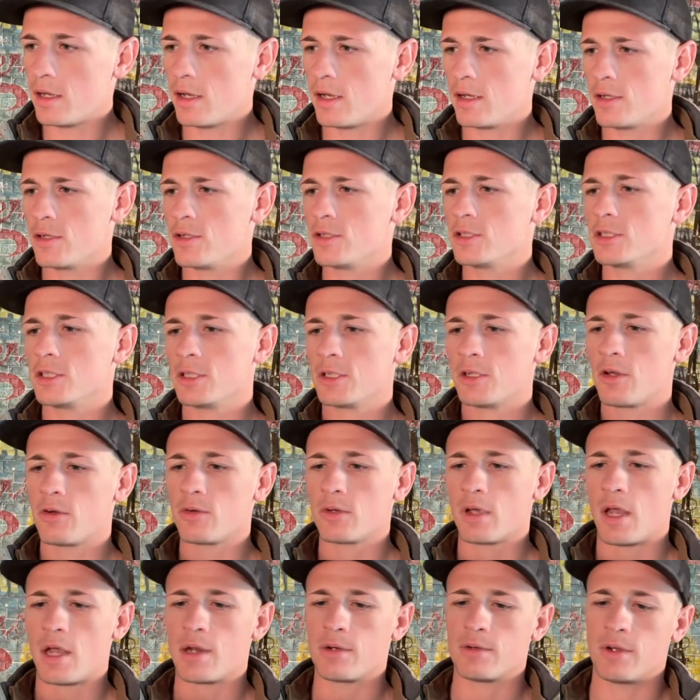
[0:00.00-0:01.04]
I usually
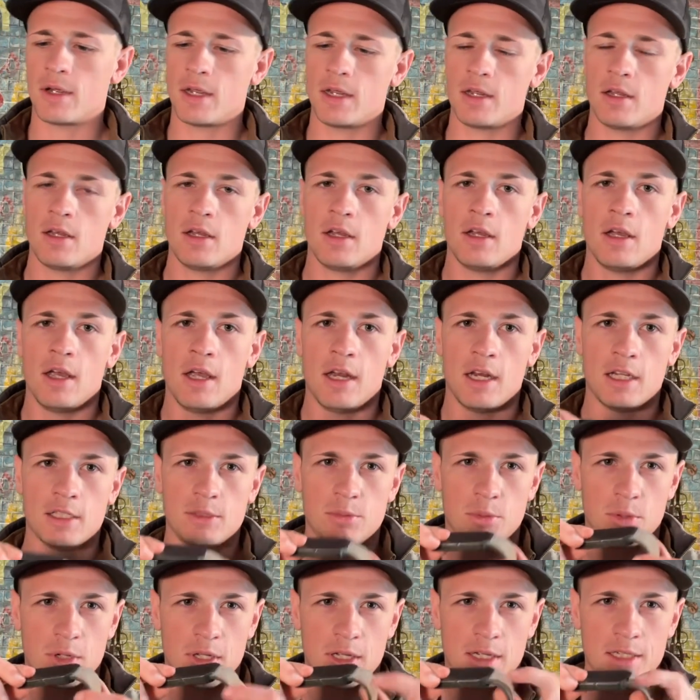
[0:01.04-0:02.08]
don't gain weight, and it's
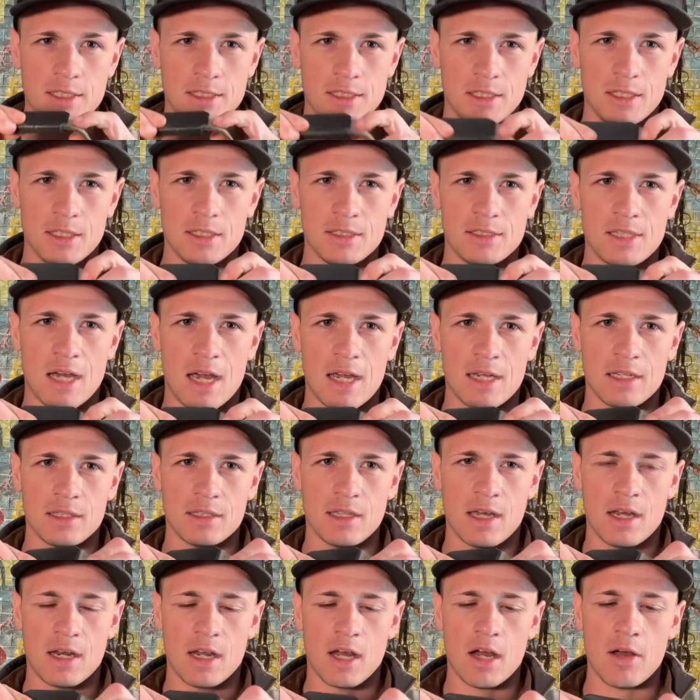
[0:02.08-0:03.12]
pretty easy to tighten
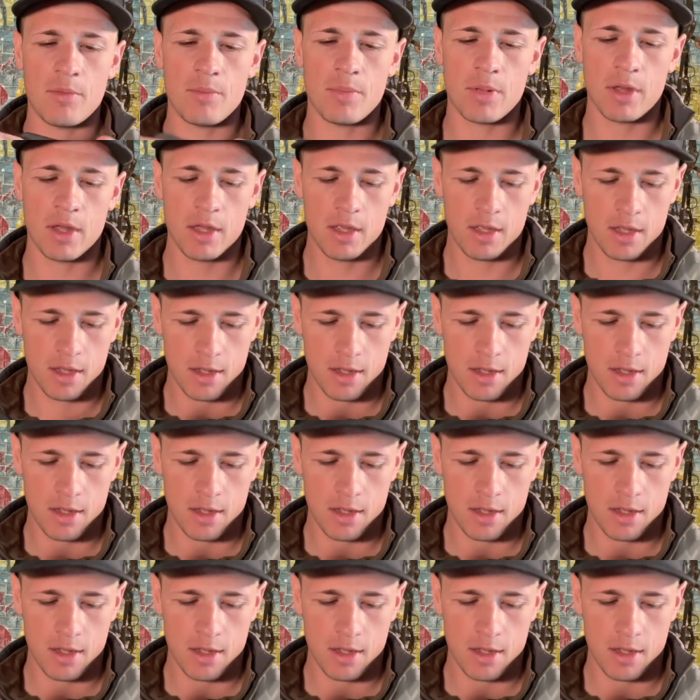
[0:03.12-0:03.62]
that up.